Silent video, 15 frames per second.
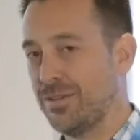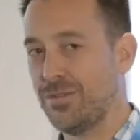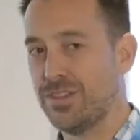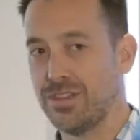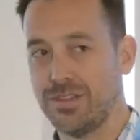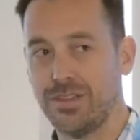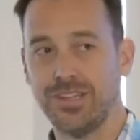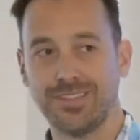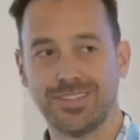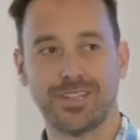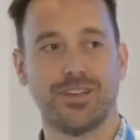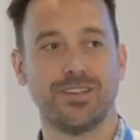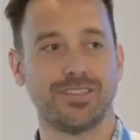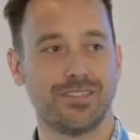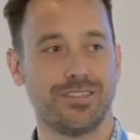I mean, the list
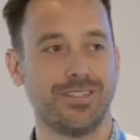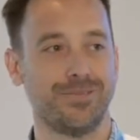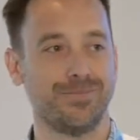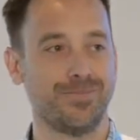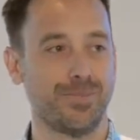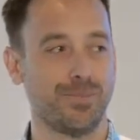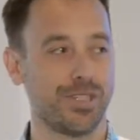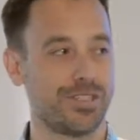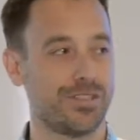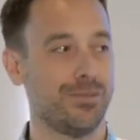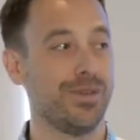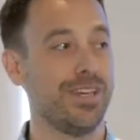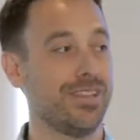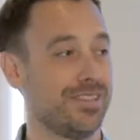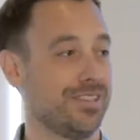goes on. But to me,